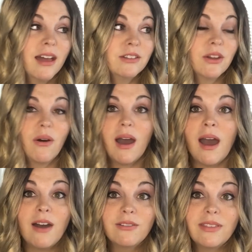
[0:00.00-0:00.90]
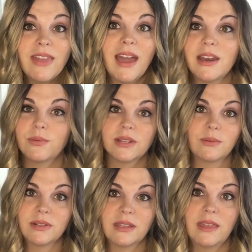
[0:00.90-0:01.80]
So other than that, it really
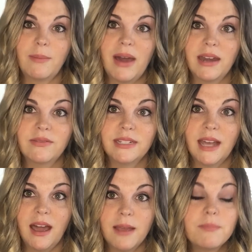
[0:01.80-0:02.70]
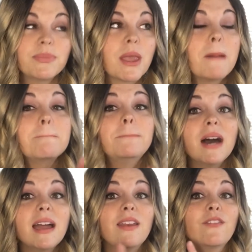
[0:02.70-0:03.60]
wasn't that bad of a time.
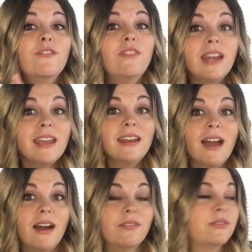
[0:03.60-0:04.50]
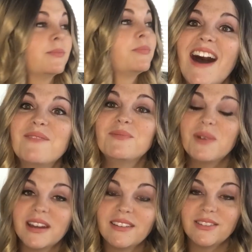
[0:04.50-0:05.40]
But funny enough,
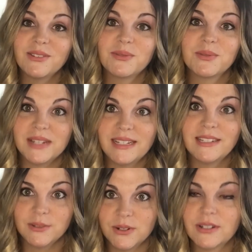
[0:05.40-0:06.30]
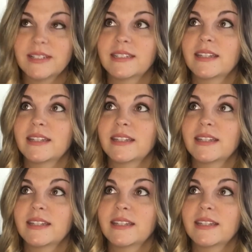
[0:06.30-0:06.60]
one of the research